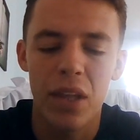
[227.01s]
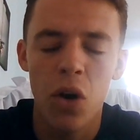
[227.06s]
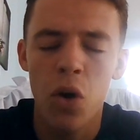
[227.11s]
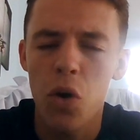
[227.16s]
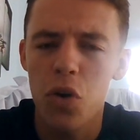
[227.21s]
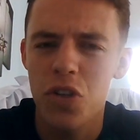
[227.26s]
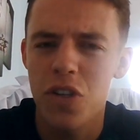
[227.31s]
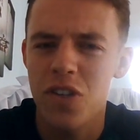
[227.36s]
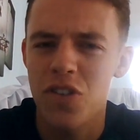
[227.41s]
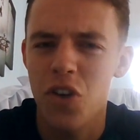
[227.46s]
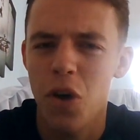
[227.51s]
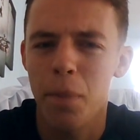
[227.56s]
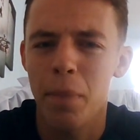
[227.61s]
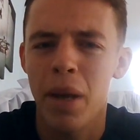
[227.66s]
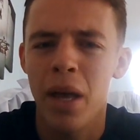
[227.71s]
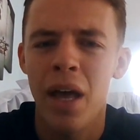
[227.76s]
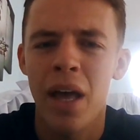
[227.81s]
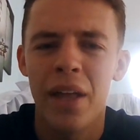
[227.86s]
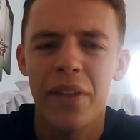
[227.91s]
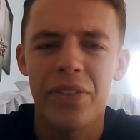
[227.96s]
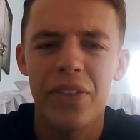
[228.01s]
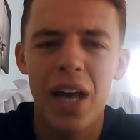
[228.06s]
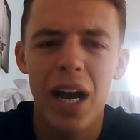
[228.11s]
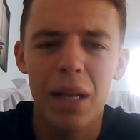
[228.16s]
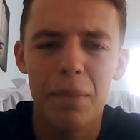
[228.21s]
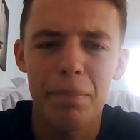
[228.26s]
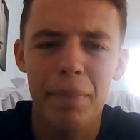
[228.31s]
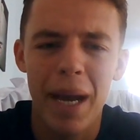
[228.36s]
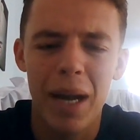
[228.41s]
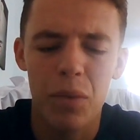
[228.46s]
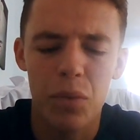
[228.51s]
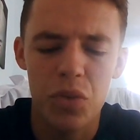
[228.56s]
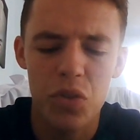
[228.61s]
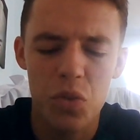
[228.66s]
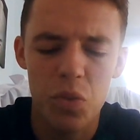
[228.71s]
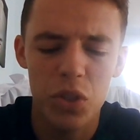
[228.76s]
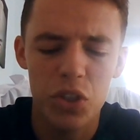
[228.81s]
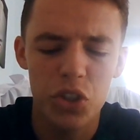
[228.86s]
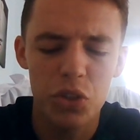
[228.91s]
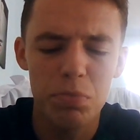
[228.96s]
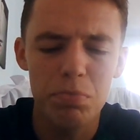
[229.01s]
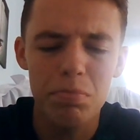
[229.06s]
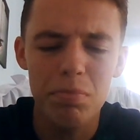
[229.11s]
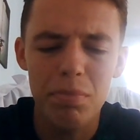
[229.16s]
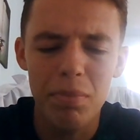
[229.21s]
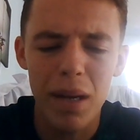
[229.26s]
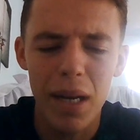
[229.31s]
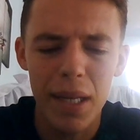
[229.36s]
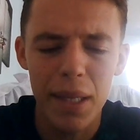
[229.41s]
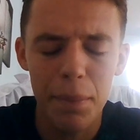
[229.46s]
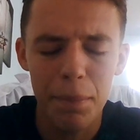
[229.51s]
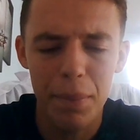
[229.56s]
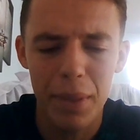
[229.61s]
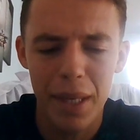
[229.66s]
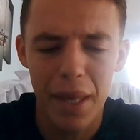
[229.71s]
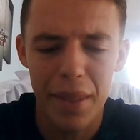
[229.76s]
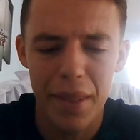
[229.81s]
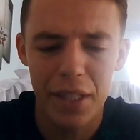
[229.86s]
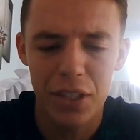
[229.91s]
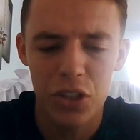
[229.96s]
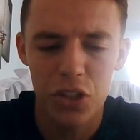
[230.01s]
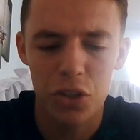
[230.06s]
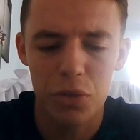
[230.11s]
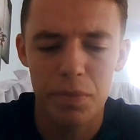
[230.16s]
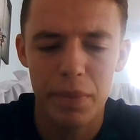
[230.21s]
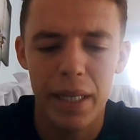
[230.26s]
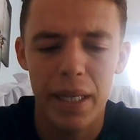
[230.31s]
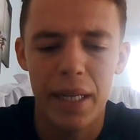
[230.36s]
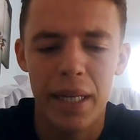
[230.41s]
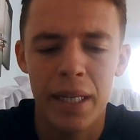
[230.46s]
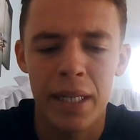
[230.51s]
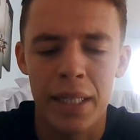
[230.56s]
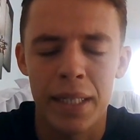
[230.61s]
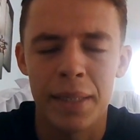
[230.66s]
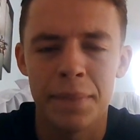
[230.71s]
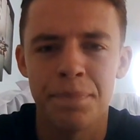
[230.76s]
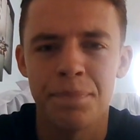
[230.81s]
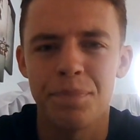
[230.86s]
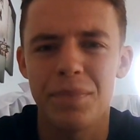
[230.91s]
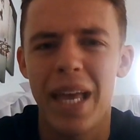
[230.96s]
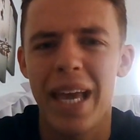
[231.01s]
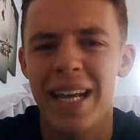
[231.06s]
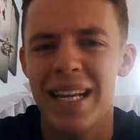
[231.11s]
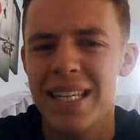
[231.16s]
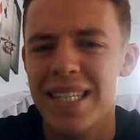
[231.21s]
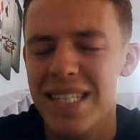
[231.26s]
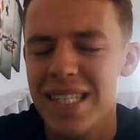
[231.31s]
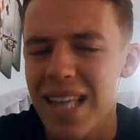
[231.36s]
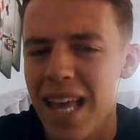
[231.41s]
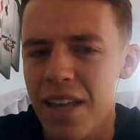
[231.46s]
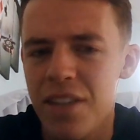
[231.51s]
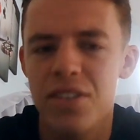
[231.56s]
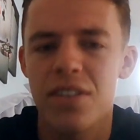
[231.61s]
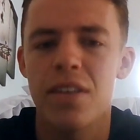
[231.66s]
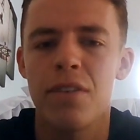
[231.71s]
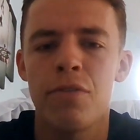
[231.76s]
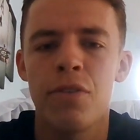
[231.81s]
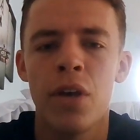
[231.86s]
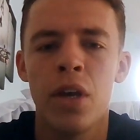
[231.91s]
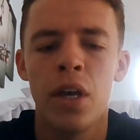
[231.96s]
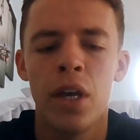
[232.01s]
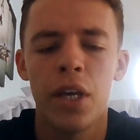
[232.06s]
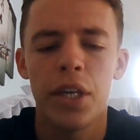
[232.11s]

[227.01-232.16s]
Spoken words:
The horse is up £9, which might be a little bit excessive,